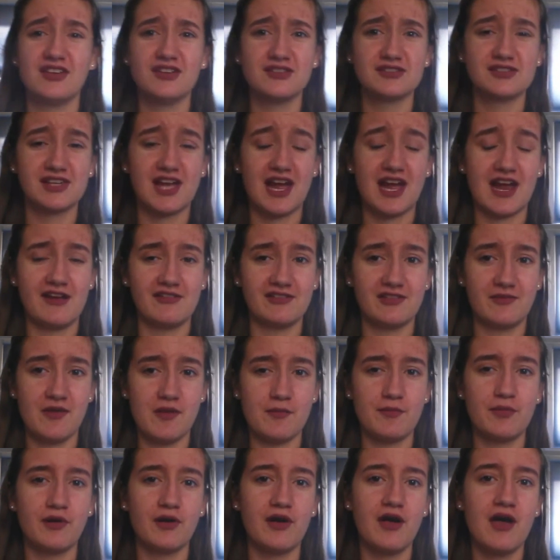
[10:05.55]
Yeah, those are kind
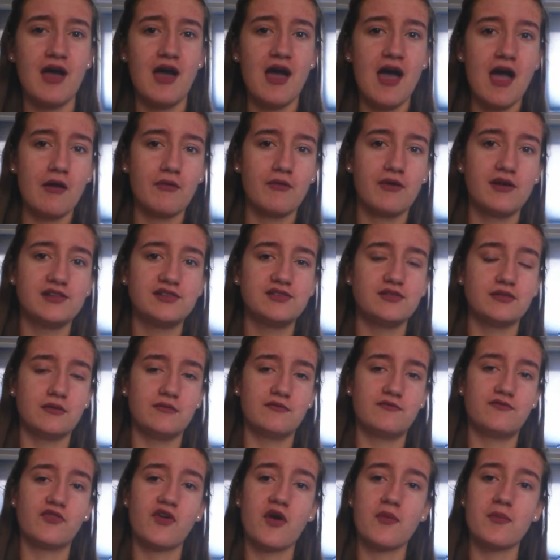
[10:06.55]
of the people I want
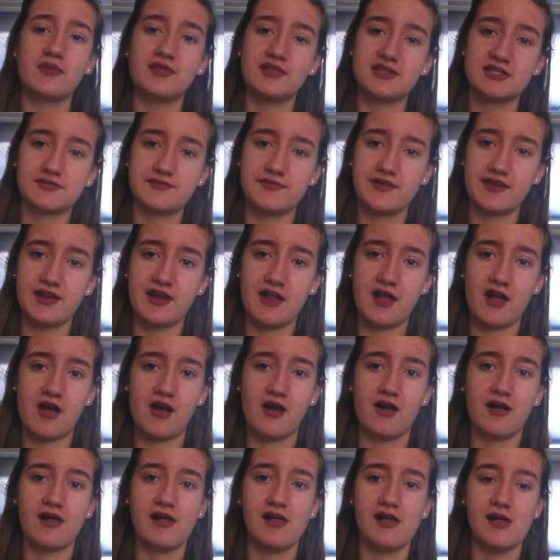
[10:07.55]
to inform in this
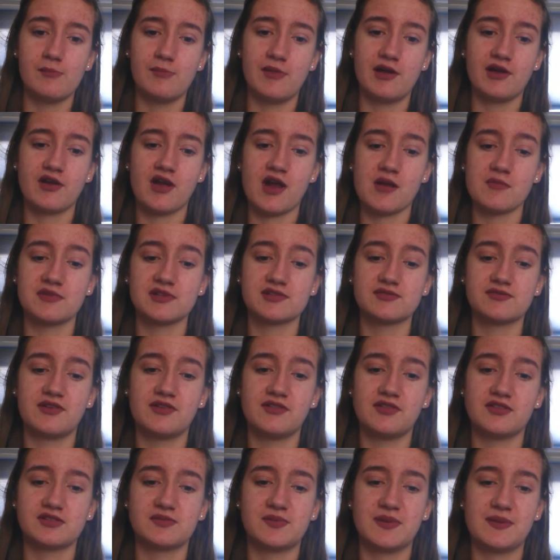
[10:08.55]
video. My
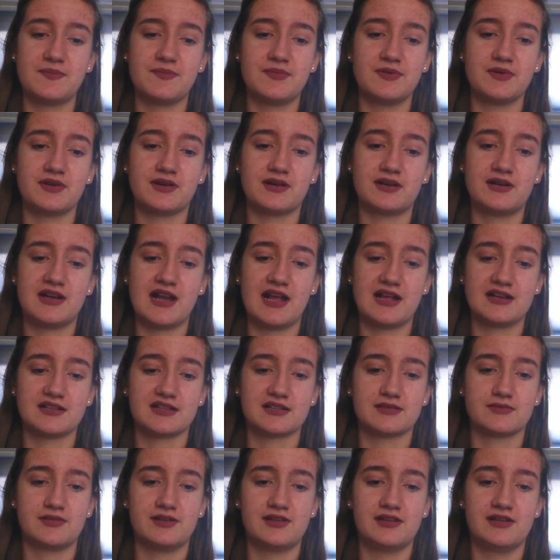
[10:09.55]
grandma's one of those people, and
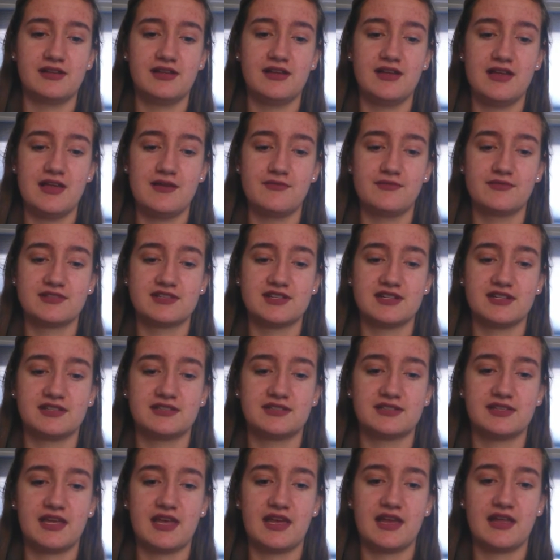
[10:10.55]
I just want to, and when
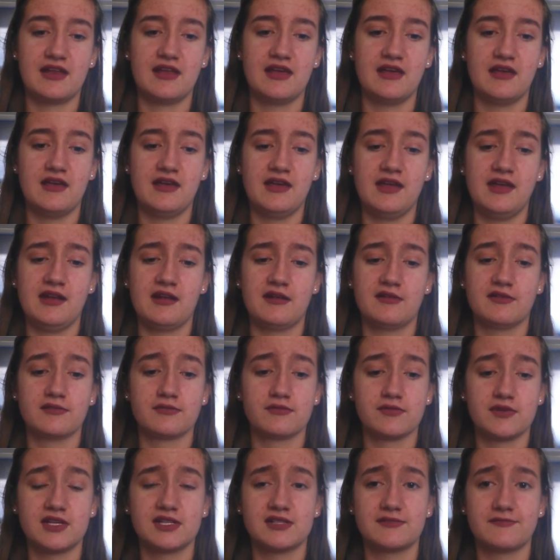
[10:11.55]
she said, you
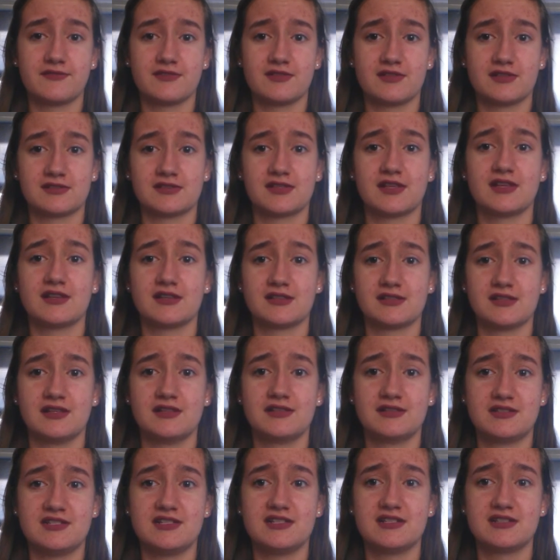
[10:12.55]
know, the reason for those things
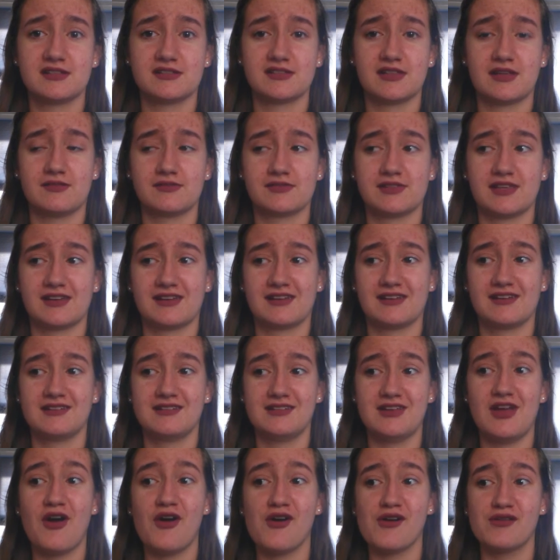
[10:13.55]
isn't Jesus, I was
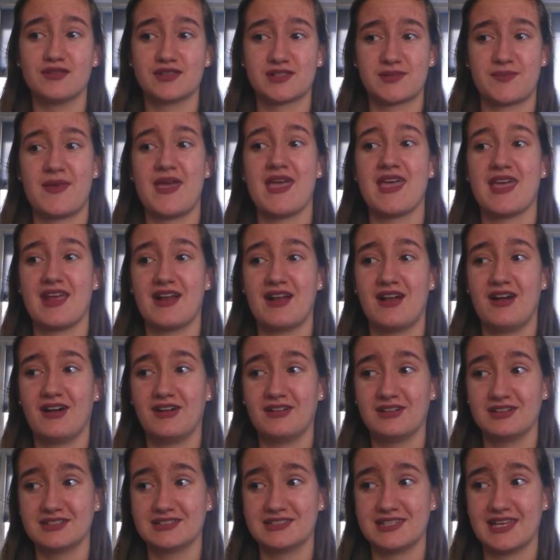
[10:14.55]
like, no, it was a pagan
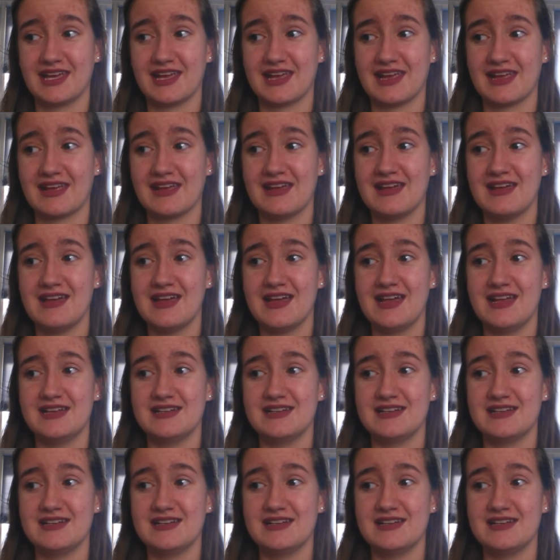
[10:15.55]
holiday.